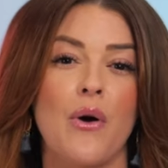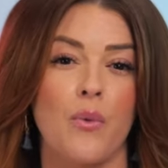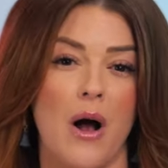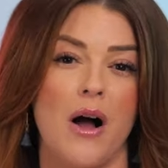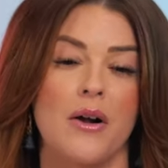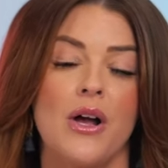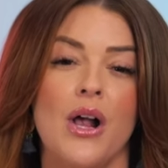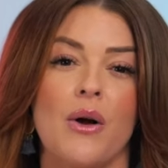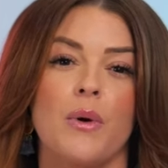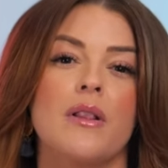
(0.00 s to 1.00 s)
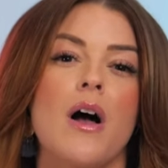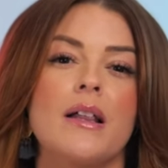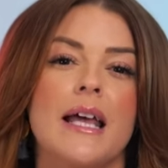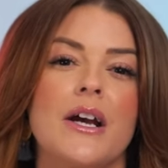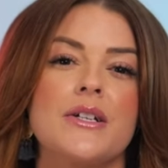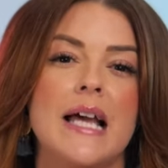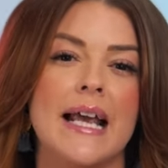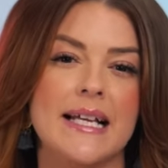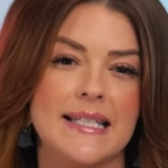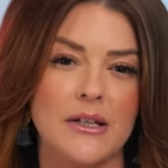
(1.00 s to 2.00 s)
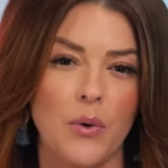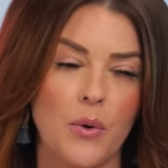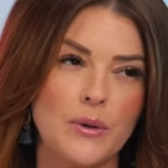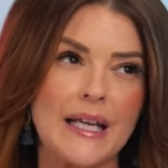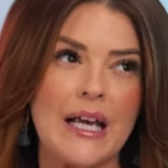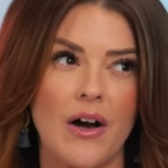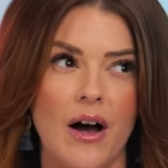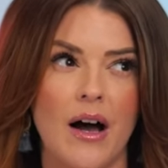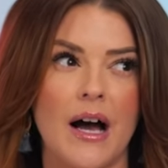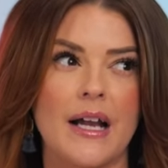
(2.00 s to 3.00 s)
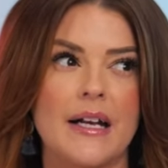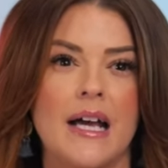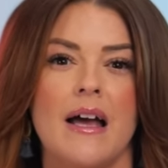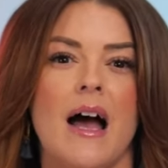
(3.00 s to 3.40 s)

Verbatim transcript: go wrong with long layers. I guess the only con